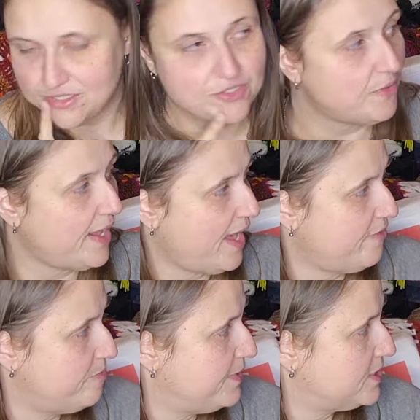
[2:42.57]
Do I
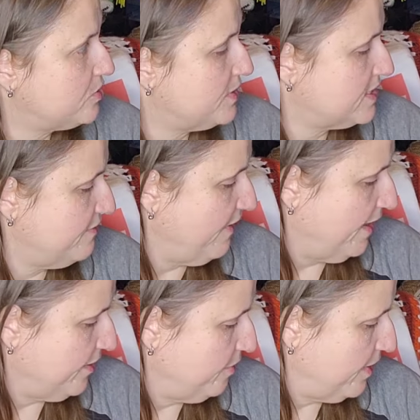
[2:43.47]
have a big twist
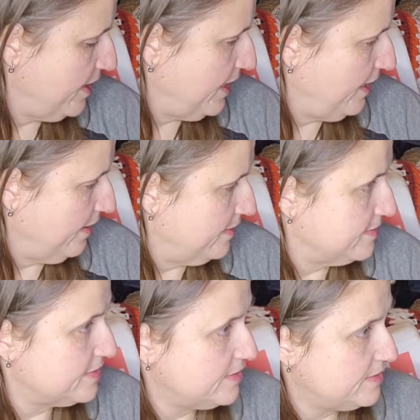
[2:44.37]
value on
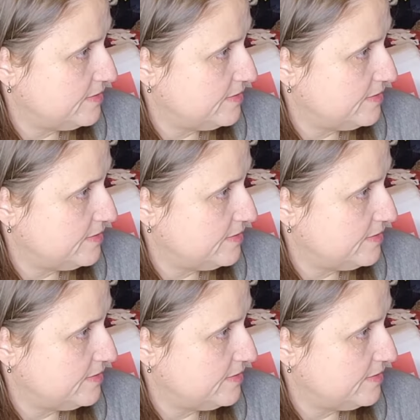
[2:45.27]
hand?